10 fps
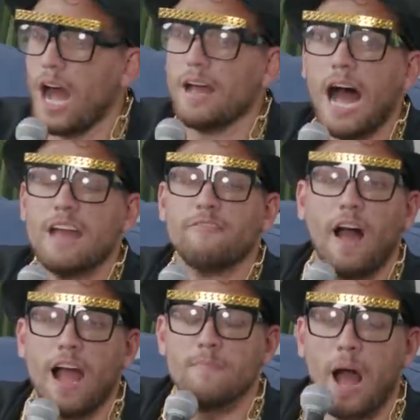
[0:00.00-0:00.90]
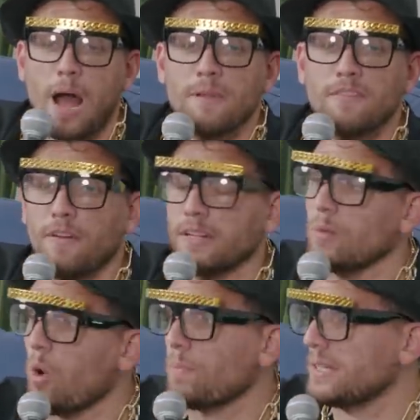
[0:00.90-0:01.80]
I I am even
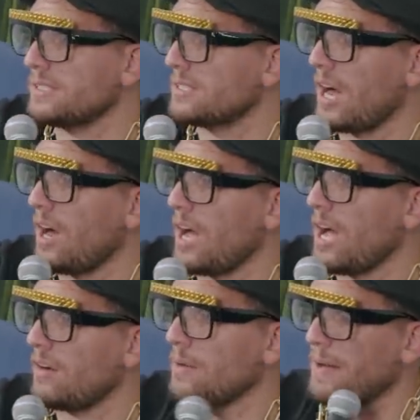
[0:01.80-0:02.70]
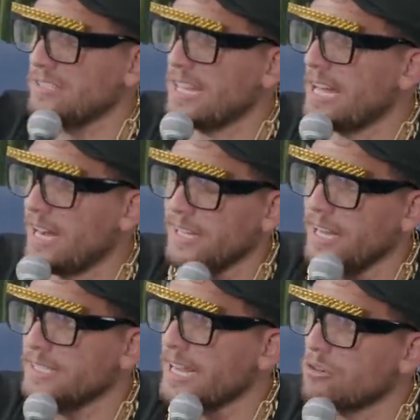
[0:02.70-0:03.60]
finding more places out, out, about Staten Island.
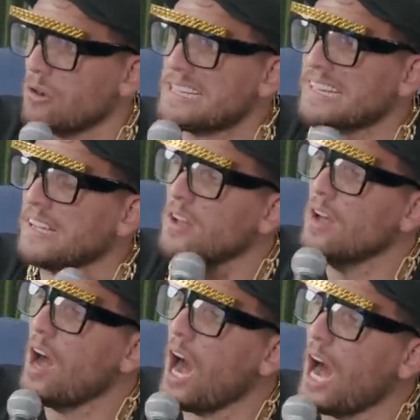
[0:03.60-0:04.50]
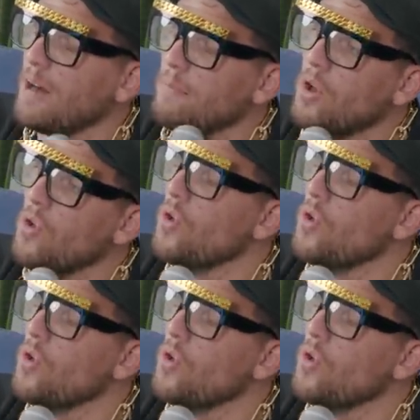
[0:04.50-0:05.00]
It's getting crazy. Um,